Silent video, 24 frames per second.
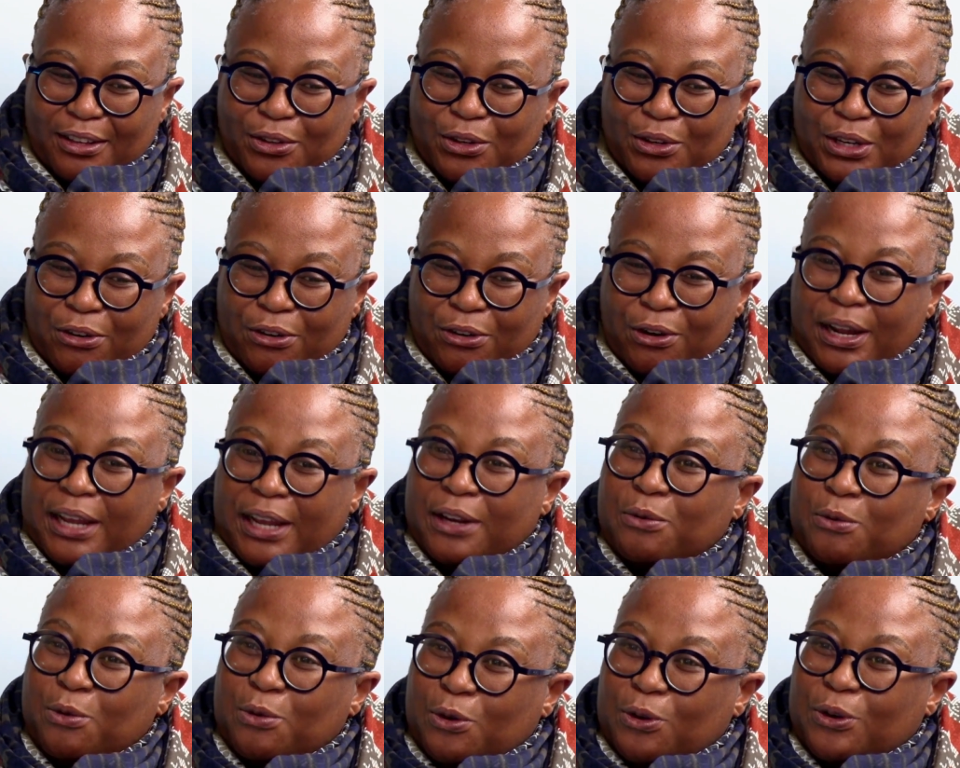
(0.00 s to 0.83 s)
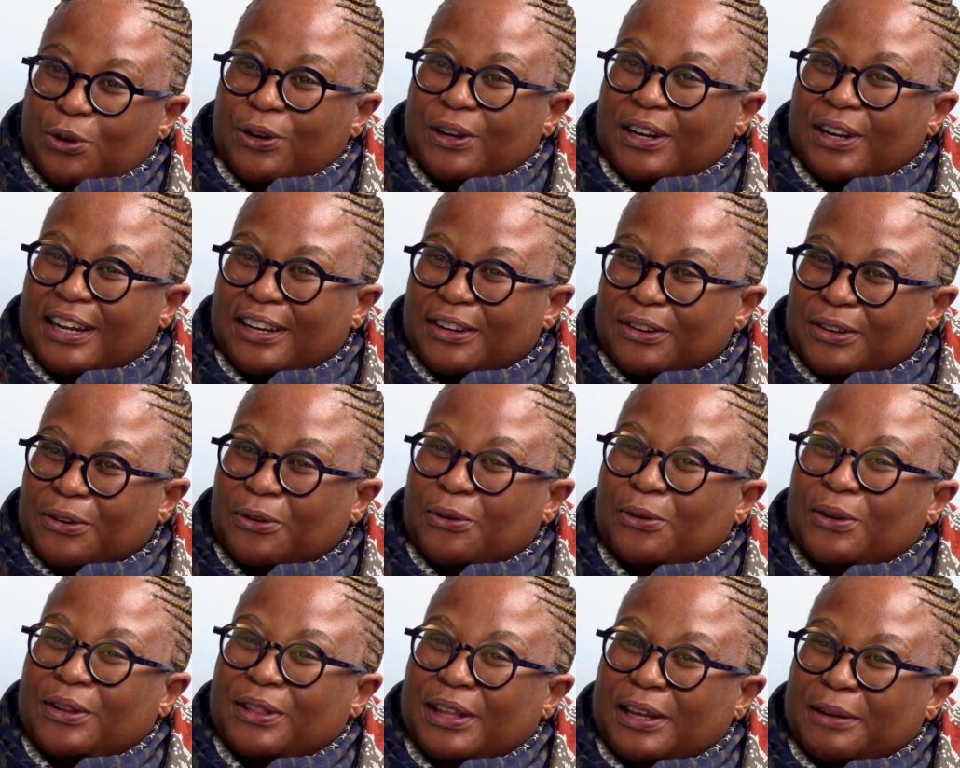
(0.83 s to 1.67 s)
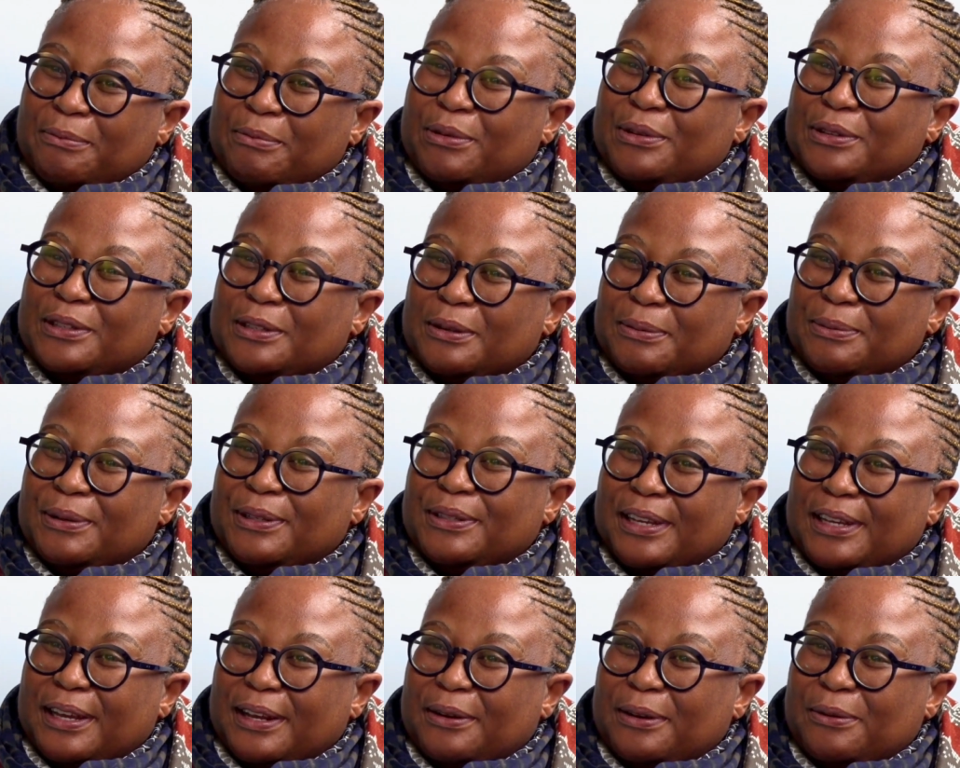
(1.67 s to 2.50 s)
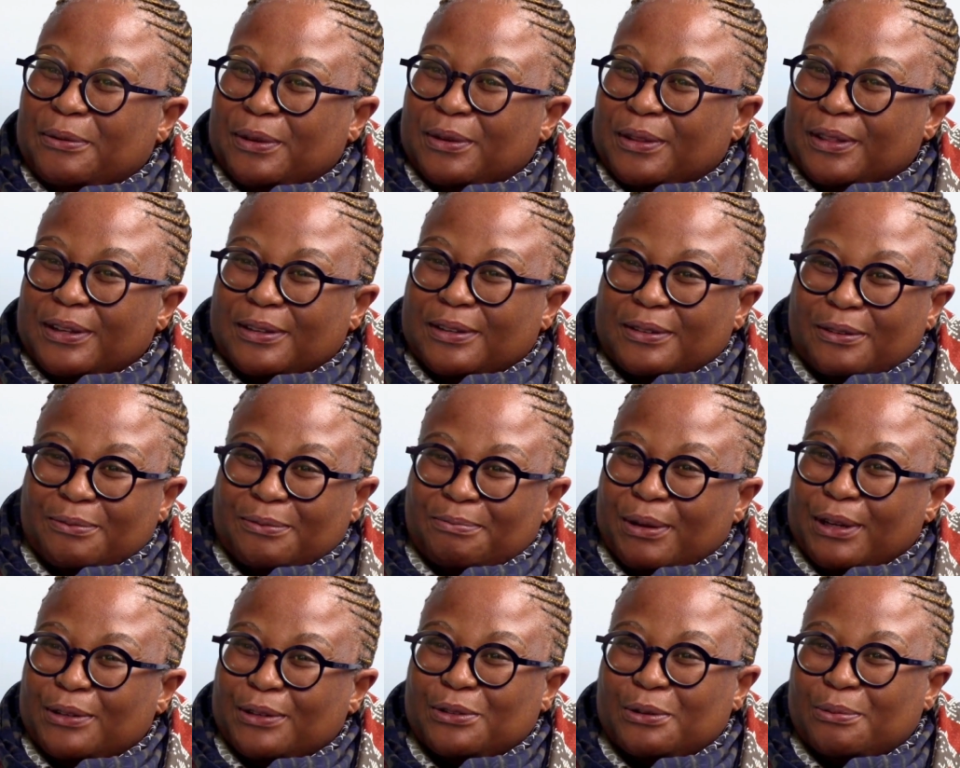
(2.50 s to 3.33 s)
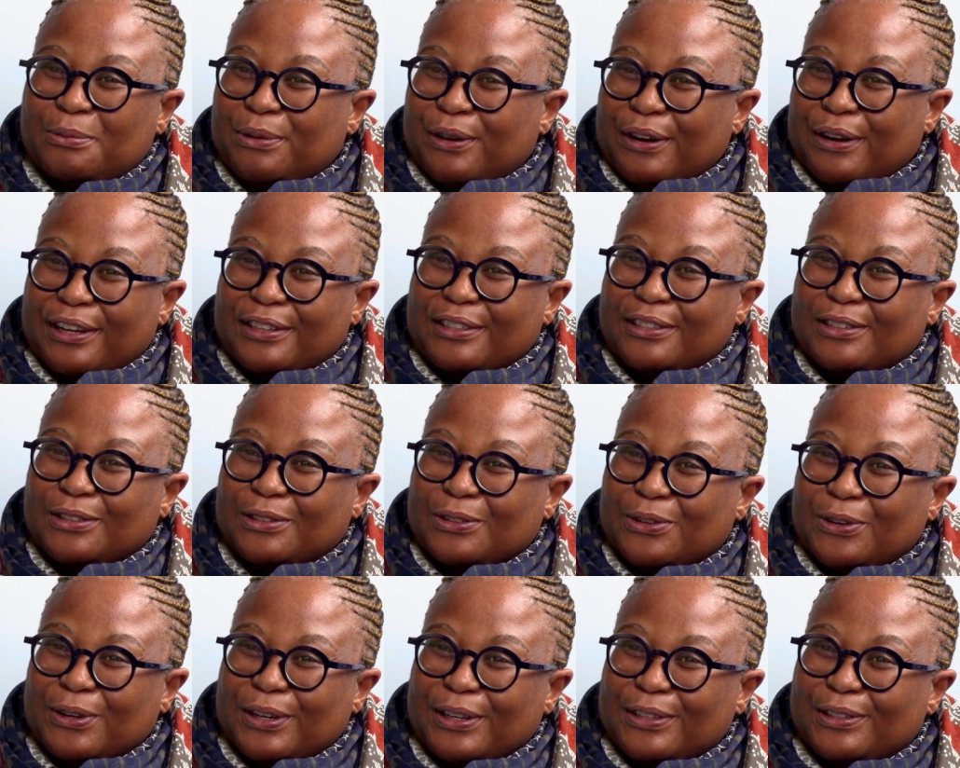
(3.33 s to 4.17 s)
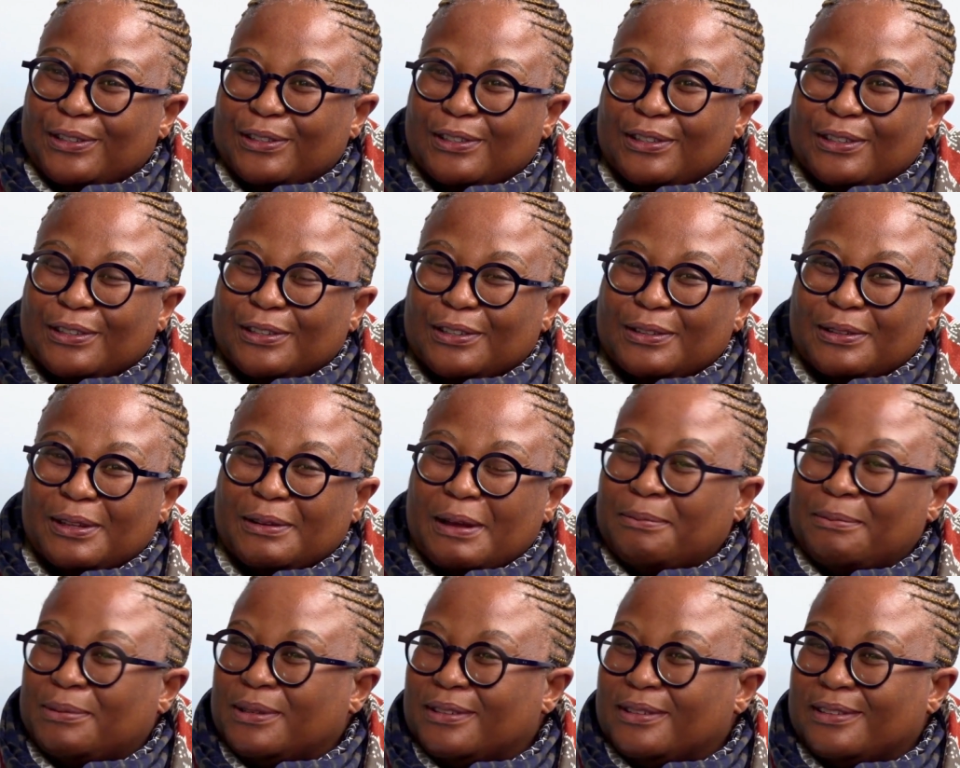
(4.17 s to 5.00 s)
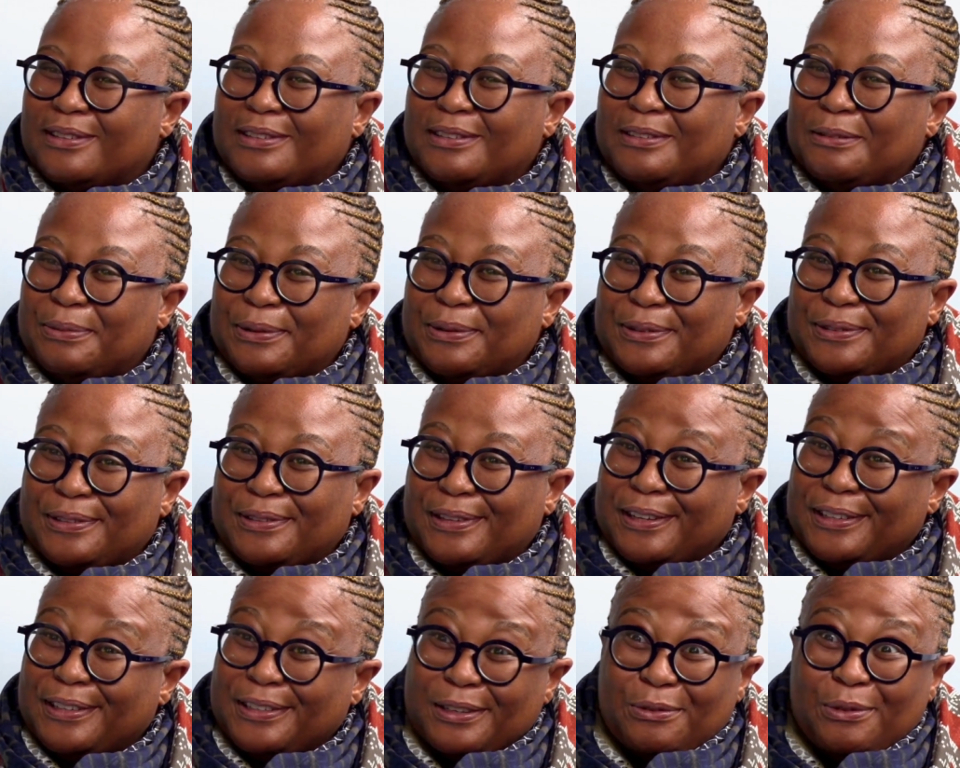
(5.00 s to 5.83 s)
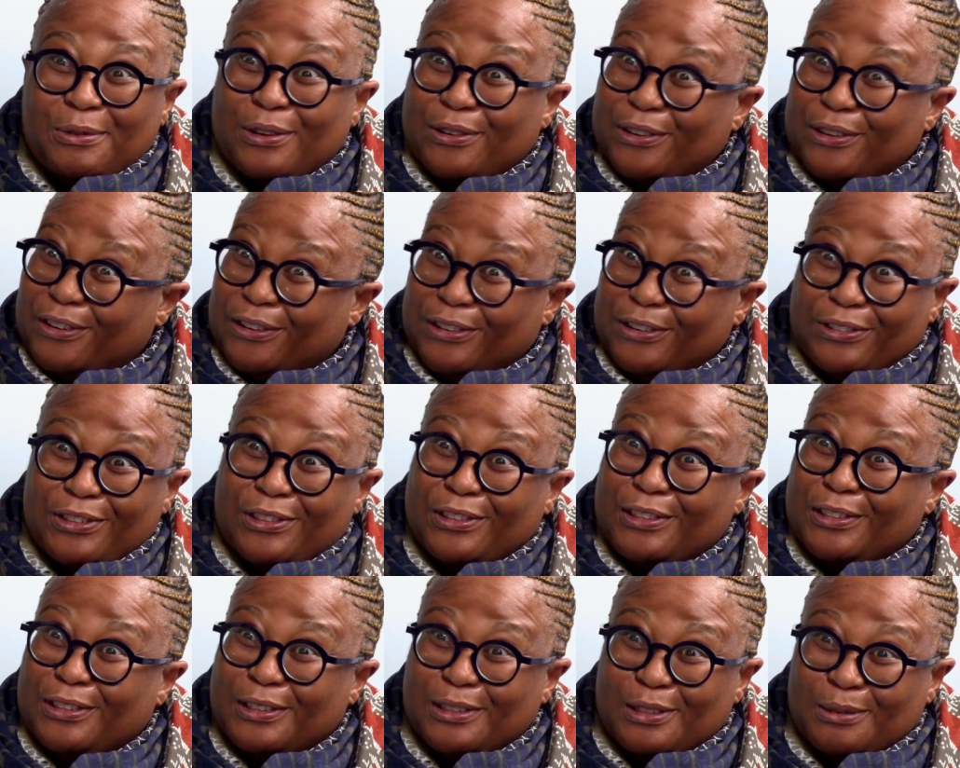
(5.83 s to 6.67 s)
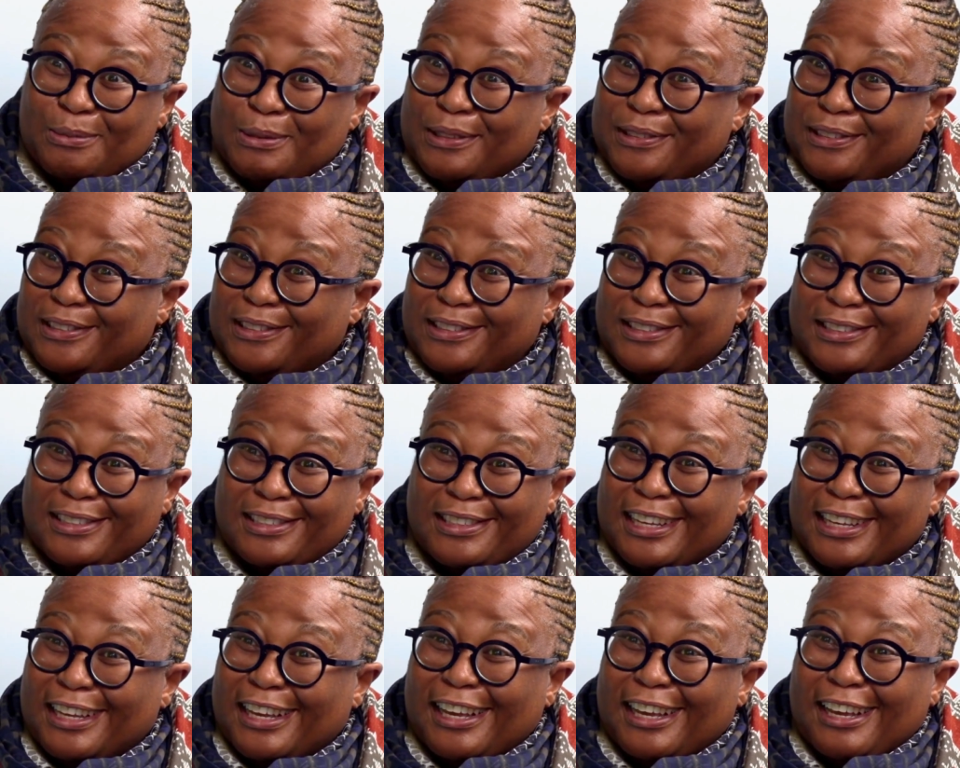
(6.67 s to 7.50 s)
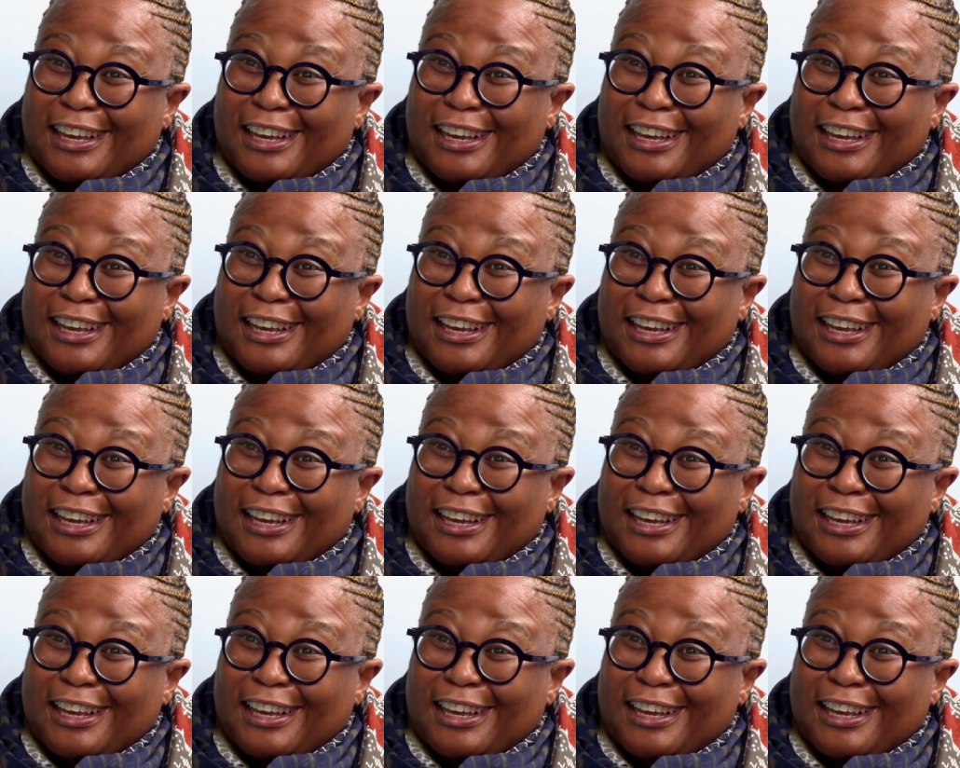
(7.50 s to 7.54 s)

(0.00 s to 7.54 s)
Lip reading: Ukraine war, and all that precipitated with it, petrol prices going up 60%, and we're a logistics business.